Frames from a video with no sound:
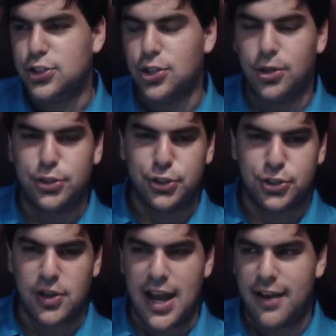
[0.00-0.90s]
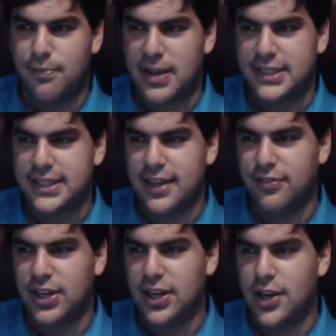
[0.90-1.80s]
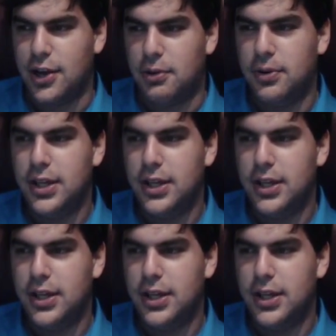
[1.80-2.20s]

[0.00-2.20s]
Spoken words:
Chargers, so I have them at 7-0.